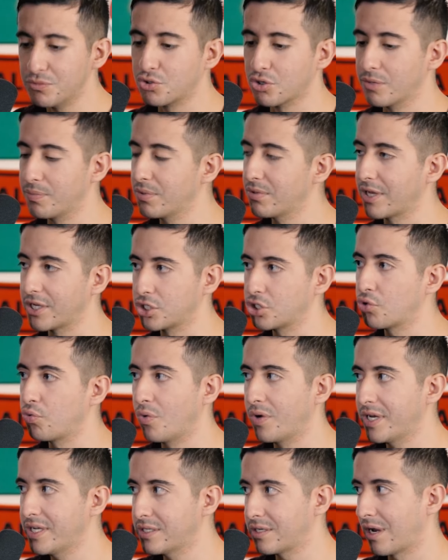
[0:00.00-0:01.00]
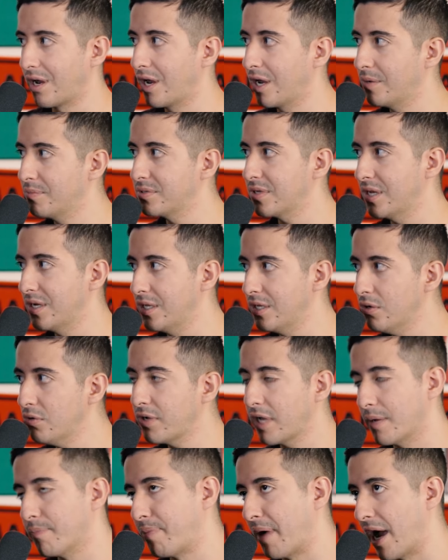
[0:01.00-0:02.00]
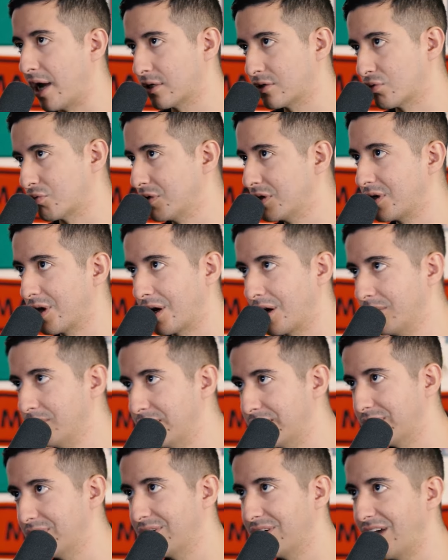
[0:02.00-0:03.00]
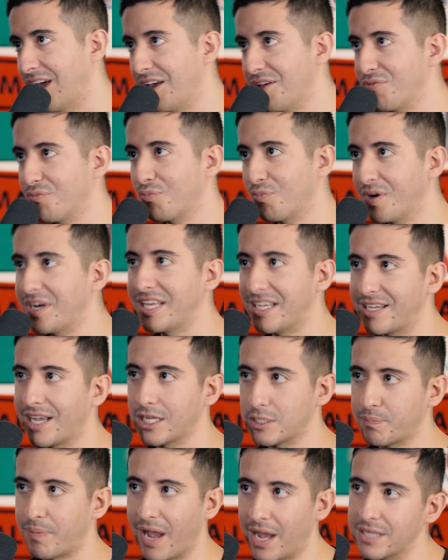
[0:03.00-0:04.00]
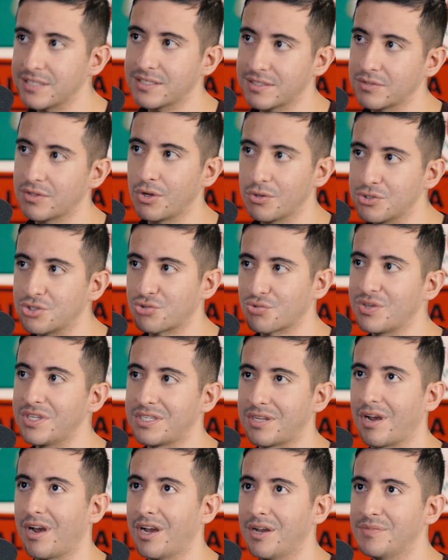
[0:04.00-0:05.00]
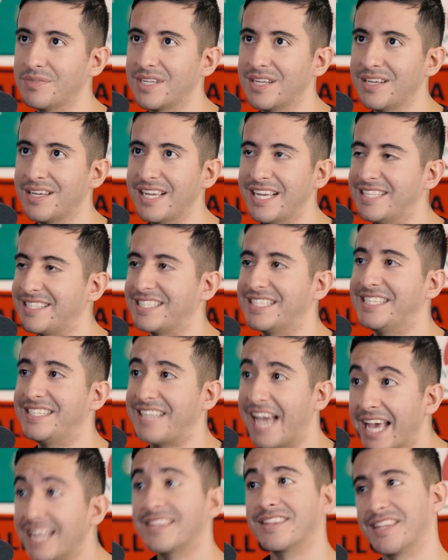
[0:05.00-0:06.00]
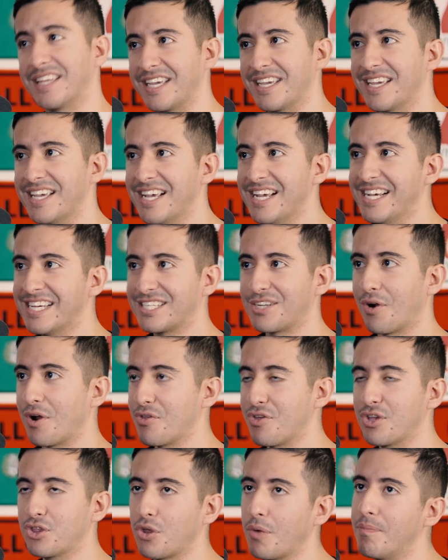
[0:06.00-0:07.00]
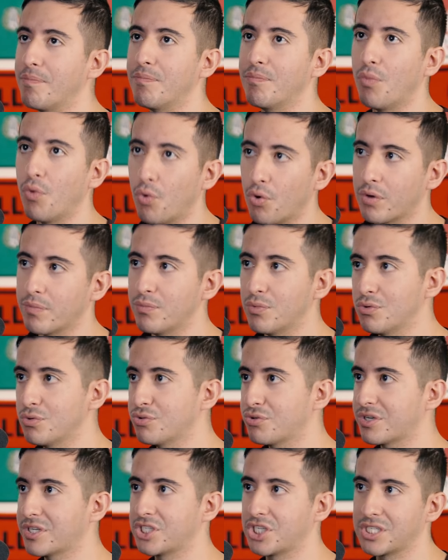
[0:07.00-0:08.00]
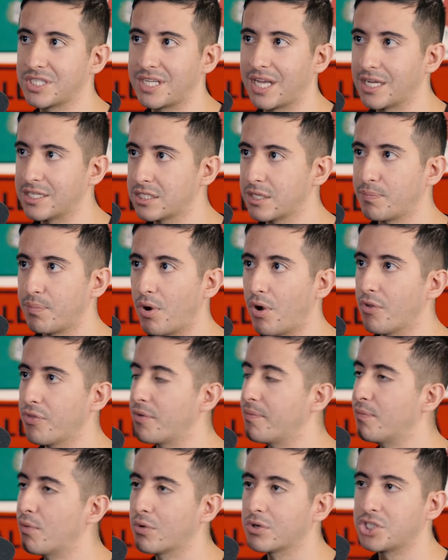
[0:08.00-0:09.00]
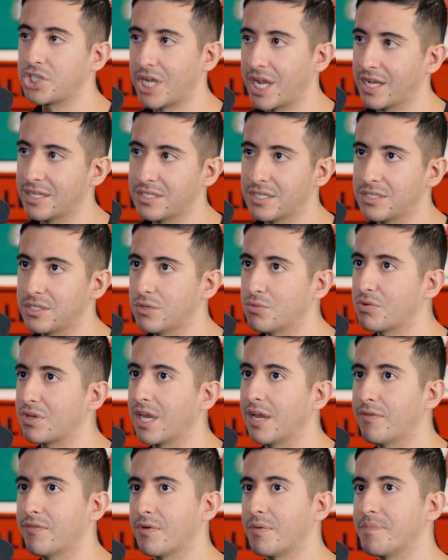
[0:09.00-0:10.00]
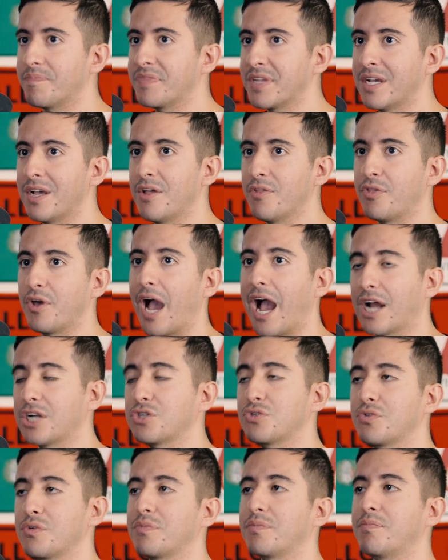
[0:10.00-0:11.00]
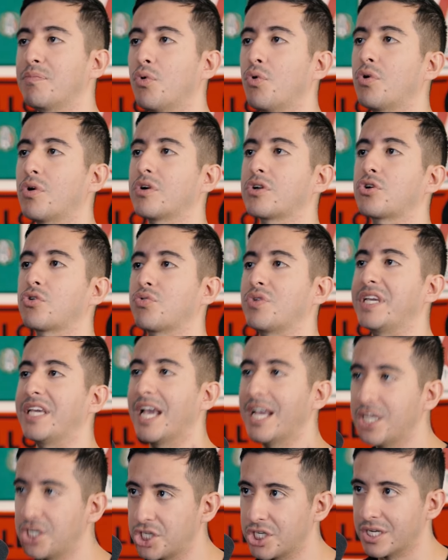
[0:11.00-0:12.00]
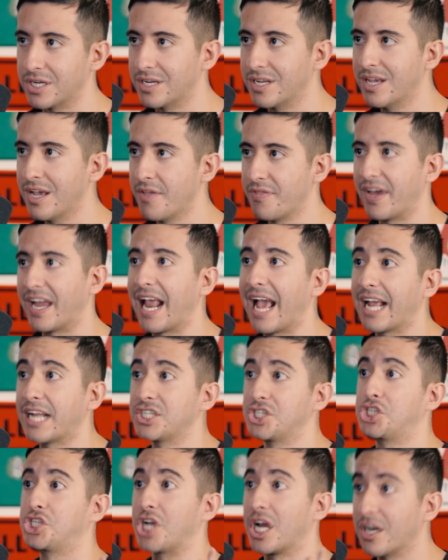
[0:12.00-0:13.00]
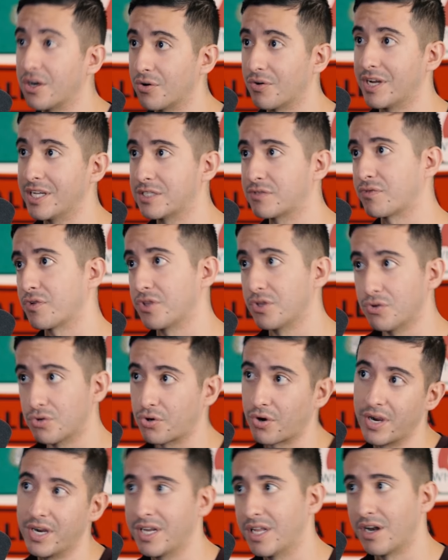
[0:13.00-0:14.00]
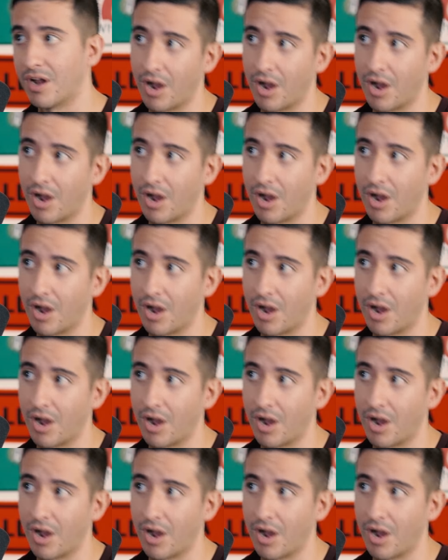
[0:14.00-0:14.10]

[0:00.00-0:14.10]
dribble like 20 times and he'll get past 3 times. And when he gets past those 3 times, it's deadly. So I think the more Mudryk just gets the ball, the more chances you give him, the actual more creation that generates for the Ukrainian